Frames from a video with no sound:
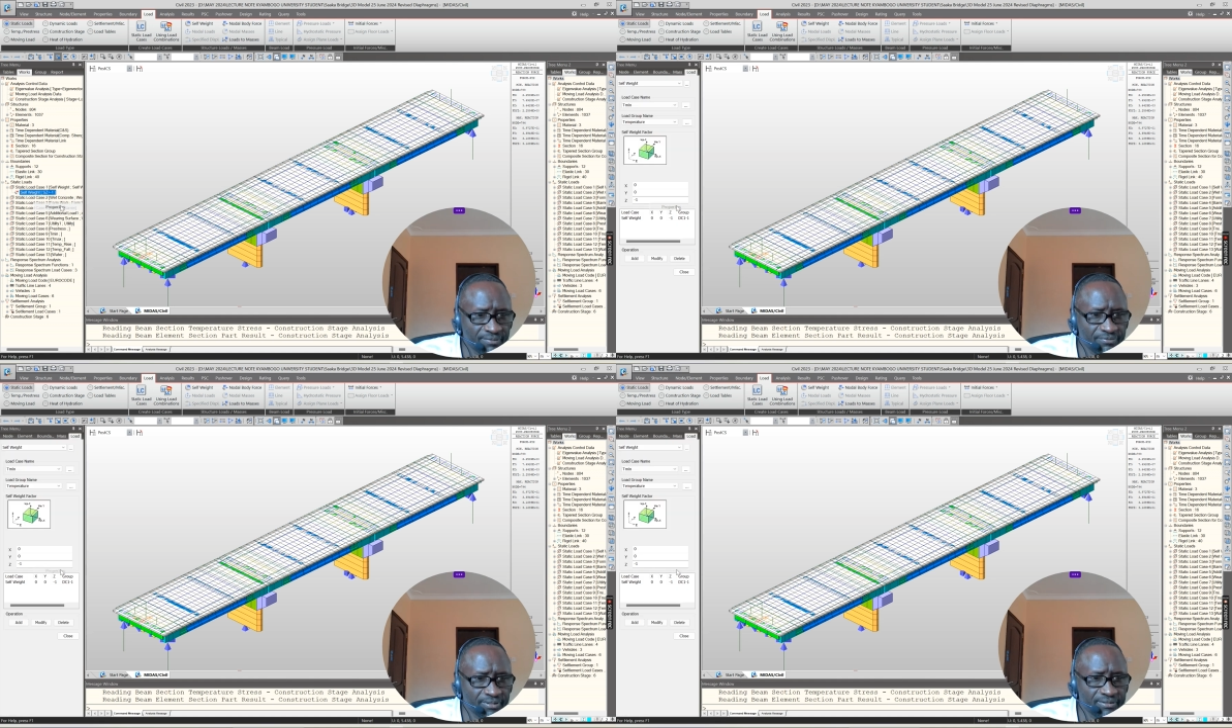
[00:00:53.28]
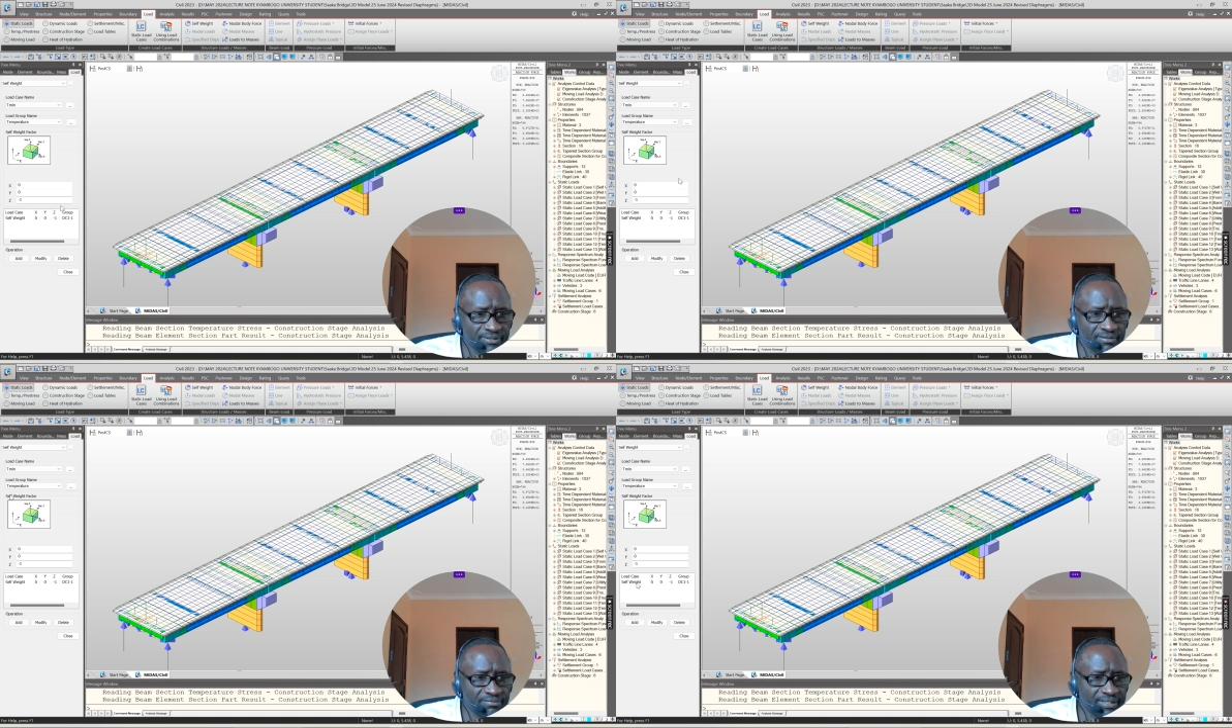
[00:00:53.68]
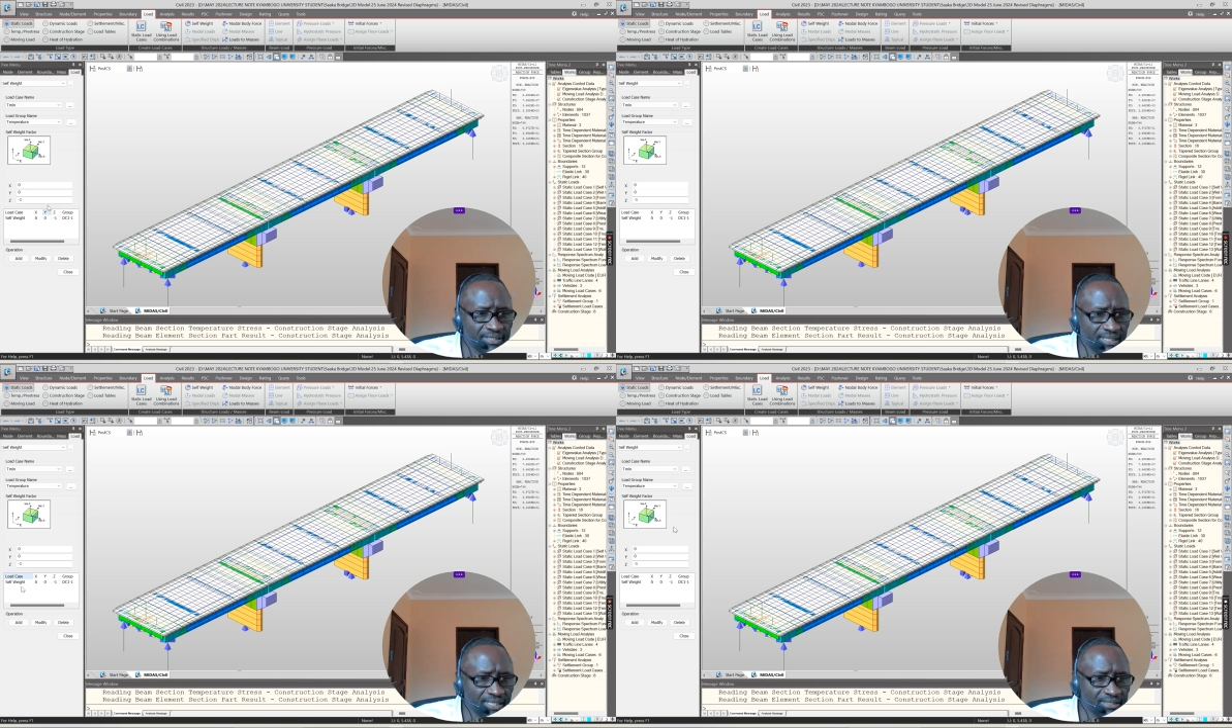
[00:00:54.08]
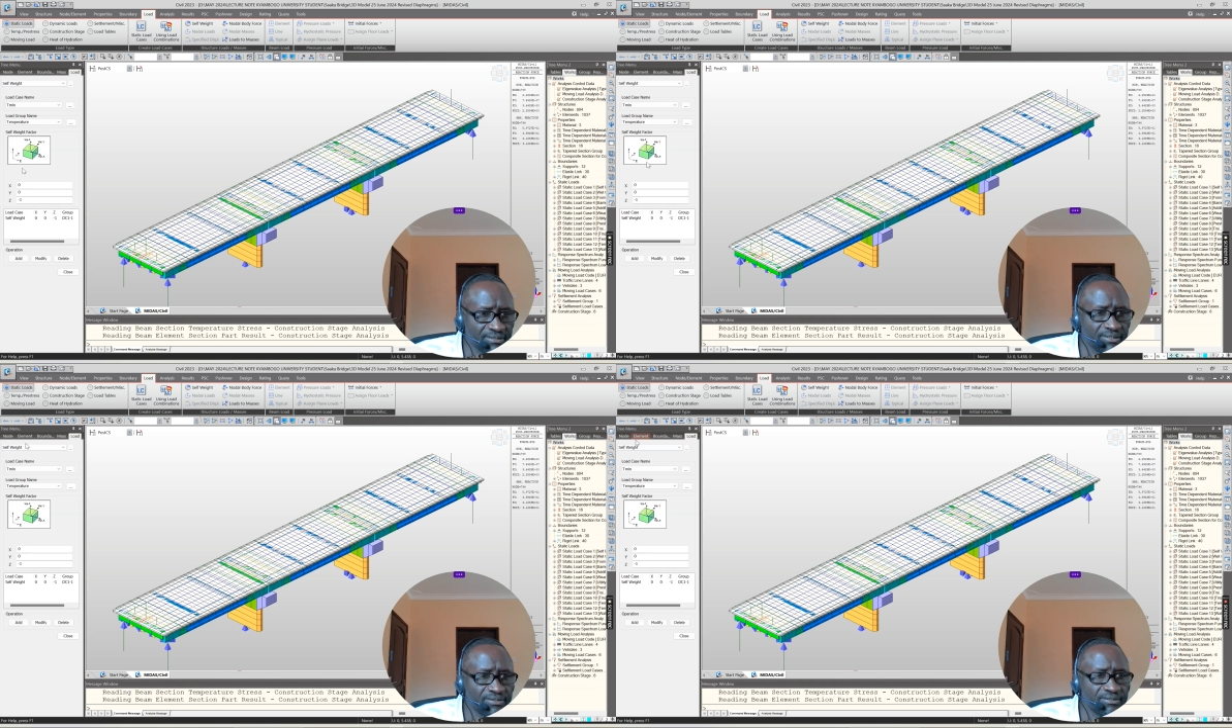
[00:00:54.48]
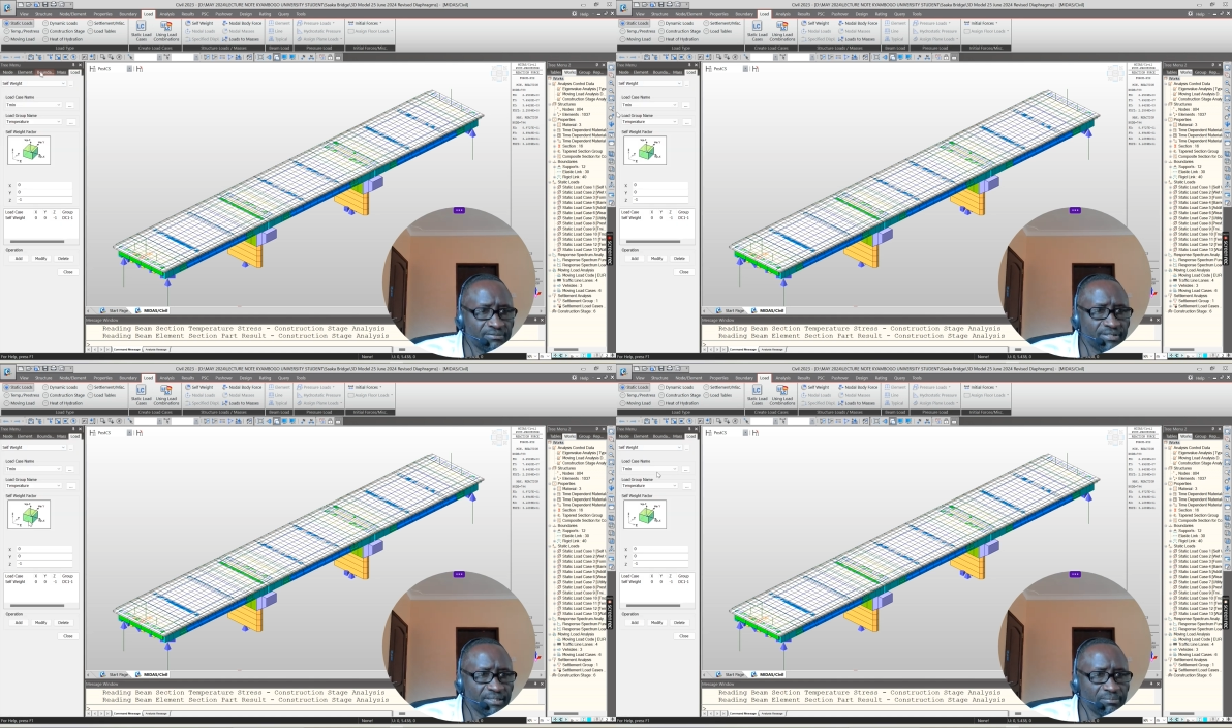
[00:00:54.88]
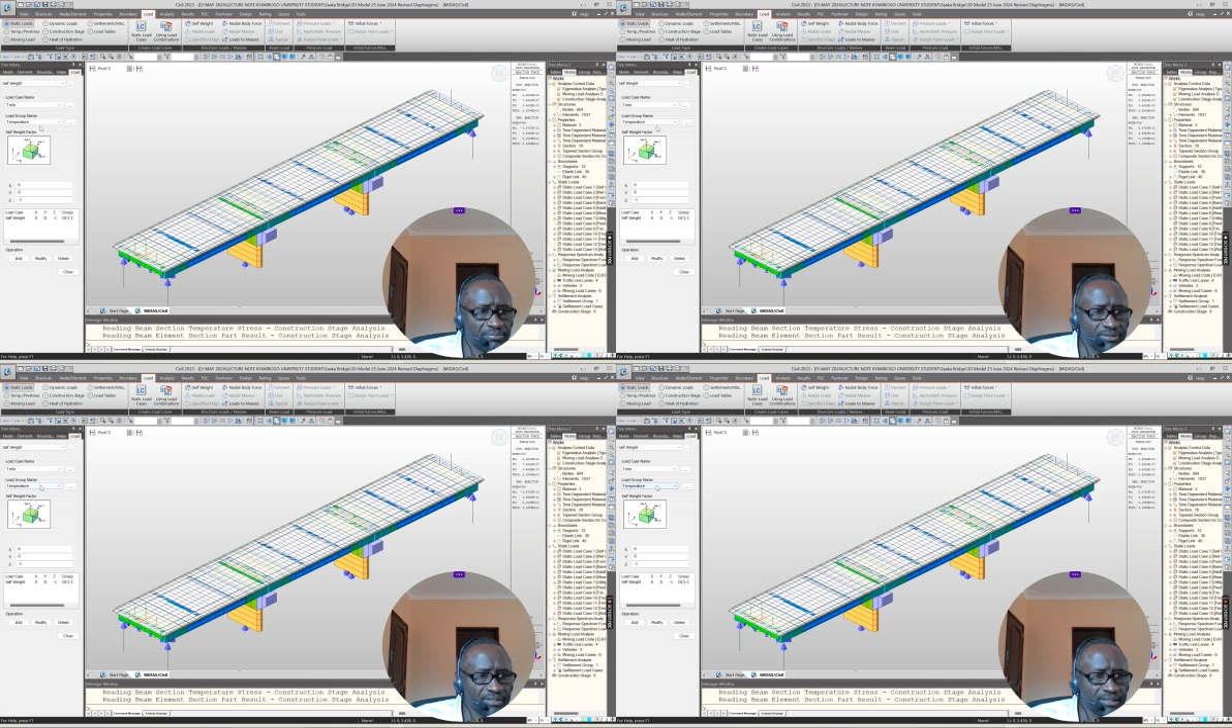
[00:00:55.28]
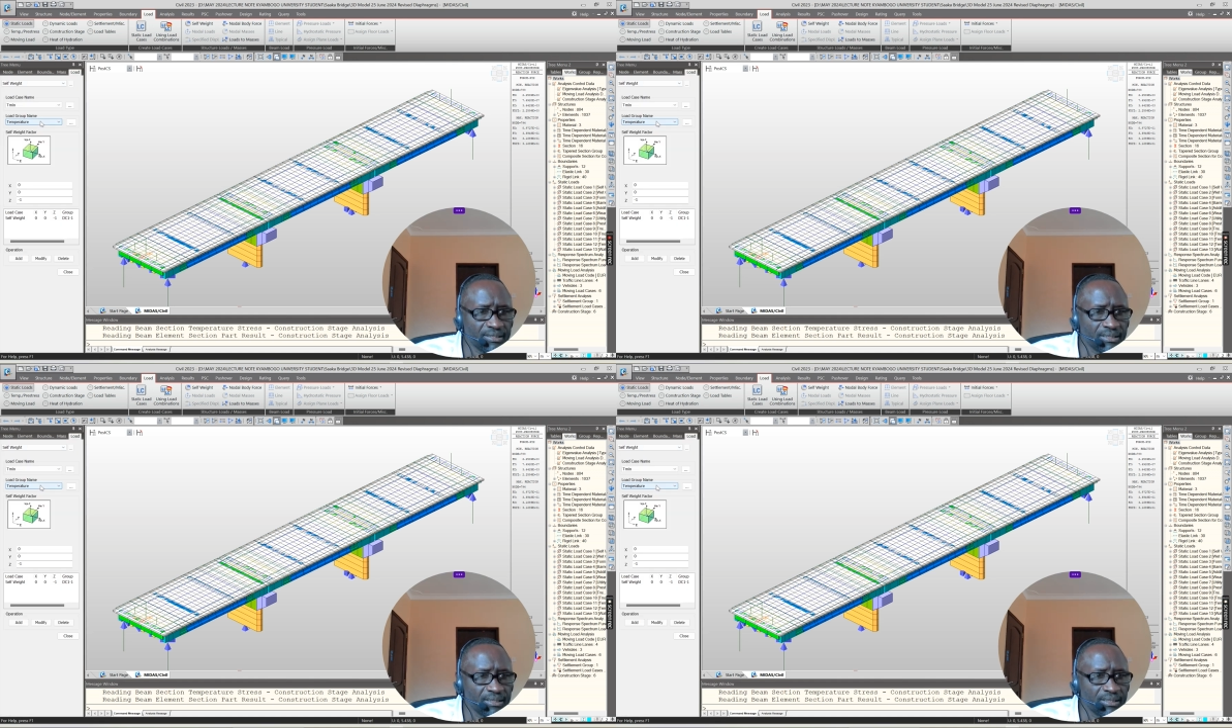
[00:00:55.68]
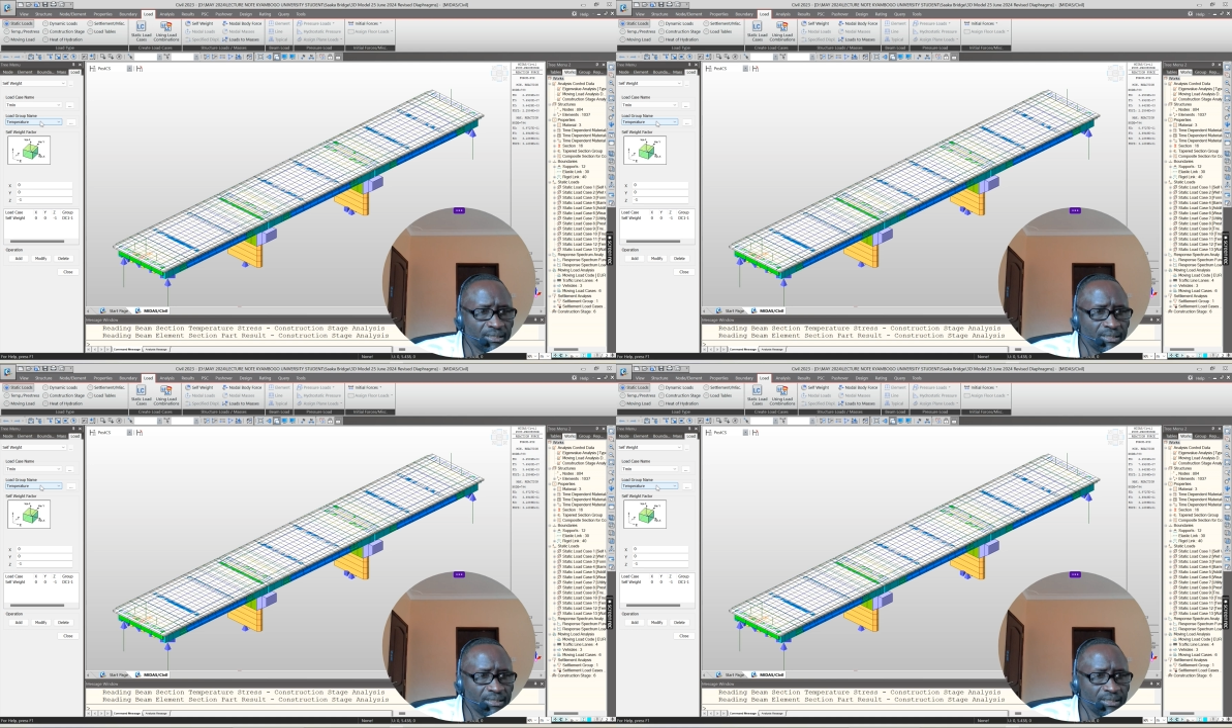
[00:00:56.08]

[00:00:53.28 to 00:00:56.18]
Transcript: We have your self-weight here. This is very important.